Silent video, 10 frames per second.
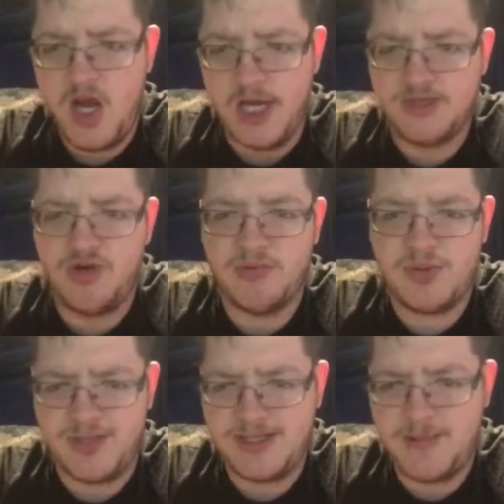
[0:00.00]
I dropped
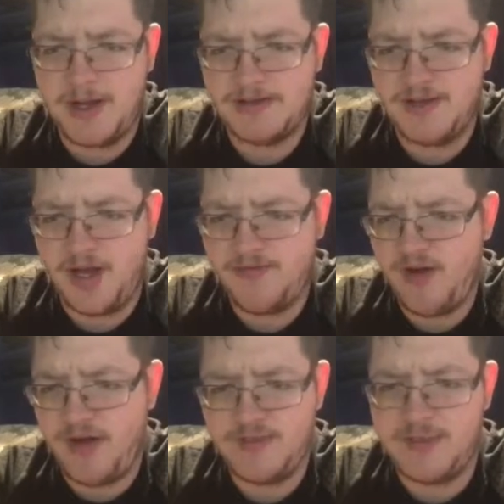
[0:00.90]
20 pounds in like
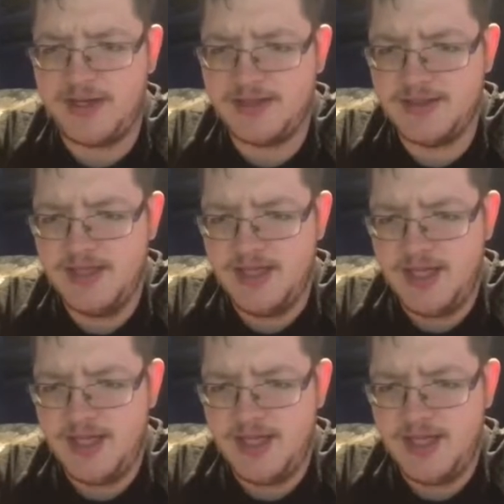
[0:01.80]
five weeks.